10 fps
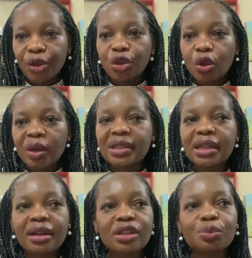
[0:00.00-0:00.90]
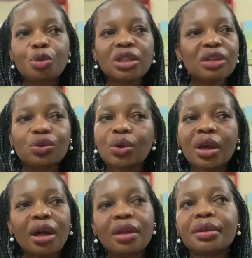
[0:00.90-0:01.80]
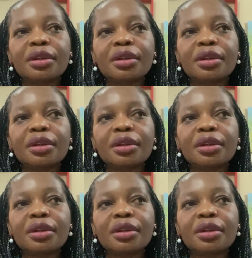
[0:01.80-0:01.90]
You understand? As much as you can.